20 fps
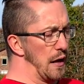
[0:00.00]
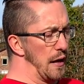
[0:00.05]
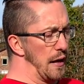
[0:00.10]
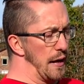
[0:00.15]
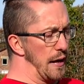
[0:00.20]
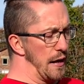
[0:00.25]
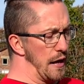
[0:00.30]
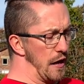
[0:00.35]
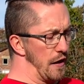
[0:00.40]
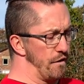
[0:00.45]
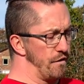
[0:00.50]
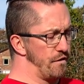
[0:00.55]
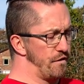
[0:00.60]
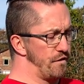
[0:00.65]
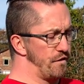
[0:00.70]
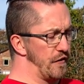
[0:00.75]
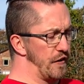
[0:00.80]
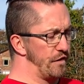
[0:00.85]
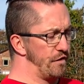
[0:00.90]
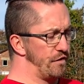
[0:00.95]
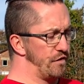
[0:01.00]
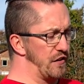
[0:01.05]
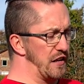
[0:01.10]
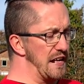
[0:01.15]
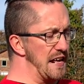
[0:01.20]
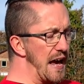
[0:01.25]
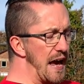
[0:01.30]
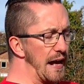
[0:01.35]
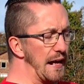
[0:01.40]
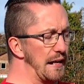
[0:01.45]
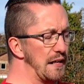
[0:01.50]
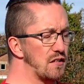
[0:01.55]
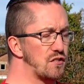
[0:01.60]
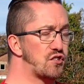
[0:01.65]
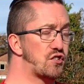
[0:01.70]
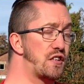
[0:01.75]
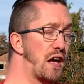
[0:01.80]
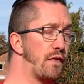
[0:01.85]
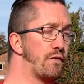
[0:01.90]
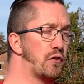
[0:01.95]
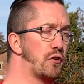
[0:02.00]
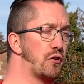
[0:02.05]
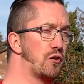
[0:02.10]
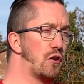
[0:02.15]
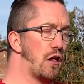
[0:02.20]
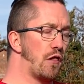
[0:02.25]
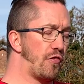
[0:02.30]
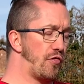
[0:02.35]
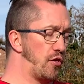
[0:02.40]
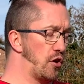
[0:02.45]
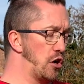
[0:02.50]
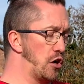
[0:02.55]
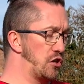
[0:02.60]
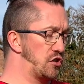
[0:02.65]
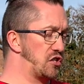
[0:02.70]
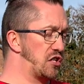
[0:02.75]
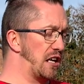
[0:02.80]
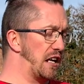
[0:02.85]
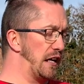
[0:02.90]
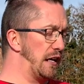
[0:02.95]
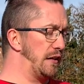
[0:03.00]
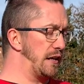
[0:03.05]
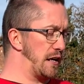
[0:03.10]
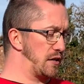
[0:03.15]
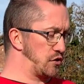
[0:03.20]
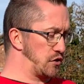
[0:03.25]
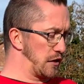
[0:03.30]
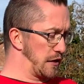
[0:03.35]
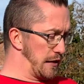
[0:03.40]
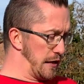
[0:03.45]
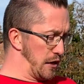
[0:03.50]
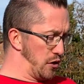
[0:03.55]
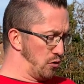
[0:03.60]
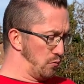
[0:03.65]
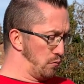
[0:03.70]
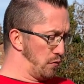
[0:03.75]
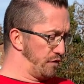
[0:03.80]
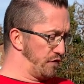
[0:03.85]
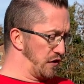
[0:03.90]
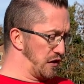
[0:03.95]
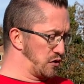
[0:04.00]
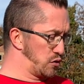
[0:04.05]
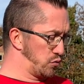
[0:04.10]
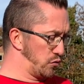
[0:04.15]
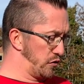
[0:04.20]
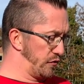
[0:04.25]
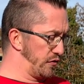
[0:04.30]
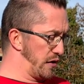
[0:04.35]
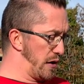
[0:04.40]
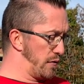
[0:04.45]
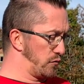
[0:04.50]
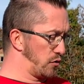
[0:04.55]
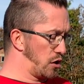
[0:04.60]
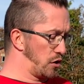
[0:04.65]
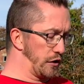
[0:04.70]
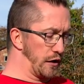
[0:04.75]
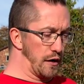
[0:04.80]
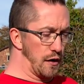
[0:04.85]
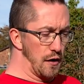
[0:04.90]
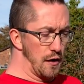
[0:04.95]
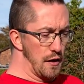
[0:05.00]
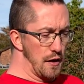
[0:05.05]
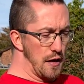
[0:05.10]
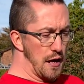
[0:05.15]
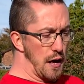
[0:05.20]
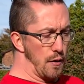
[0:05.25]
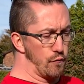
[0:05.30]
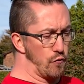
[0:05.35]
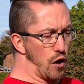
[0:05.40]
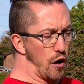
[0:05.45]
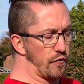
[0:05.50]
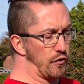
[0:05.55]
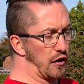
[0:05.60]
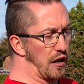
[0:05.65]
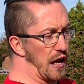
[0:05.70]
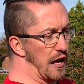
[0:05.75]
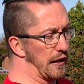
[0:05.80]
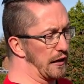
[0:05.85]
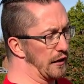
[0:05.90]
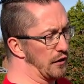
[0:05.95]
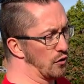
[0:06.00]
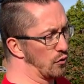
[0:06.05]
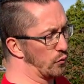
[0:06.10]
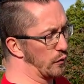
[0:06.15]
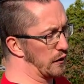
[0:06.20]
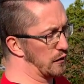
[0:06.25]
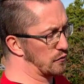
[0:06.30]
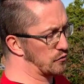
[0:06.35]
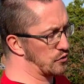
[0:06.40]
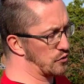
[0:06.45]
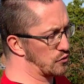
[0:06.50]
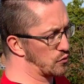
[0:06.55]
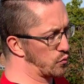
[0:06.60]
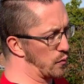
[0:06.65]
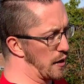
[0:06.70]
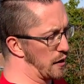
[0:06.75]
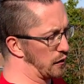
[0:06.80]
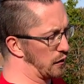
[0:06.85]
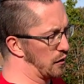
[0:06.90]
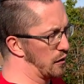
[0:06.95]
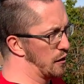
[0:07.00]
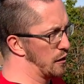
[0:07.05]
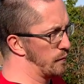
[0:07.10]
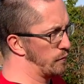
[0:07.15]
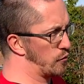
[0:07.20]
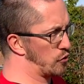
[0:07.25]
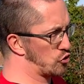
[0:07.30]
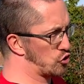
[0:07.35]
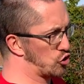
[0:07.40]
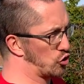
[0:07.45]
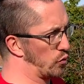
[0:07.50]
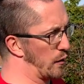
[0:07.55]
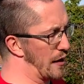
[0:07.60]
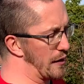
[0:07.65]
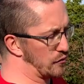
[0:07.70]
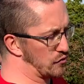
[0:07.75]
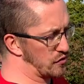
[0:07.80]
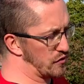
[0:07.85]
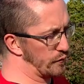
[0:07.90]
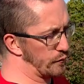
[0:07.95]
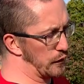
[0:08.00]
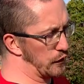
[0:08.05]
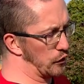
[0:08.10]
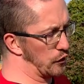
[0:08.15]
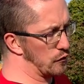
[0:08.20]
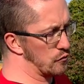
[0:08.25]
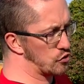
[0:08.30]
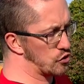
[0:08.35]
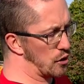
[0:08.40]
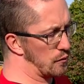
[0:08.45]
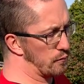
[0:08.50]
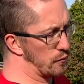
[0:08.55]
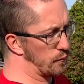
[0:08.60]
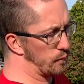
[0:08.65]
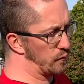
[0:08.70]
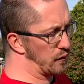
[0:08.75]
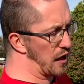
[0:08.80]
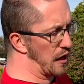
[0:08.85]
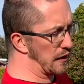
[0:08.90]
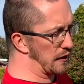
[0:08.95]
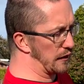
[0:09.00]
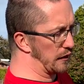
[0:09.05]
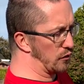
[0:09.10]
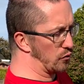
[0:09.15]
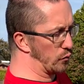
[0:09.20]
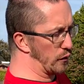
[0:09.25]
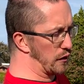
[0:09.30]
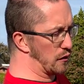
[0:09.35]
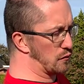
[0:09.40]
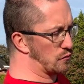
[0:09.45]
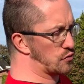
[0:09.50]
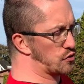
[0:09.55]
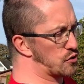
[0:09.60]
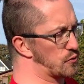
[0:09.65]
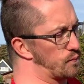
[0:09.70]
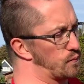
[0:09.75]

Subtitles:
58713. That's the kit number for this one if you haven't got it. Rather liking the wheels as well. Not sure what else has been used on, but liking the wheels.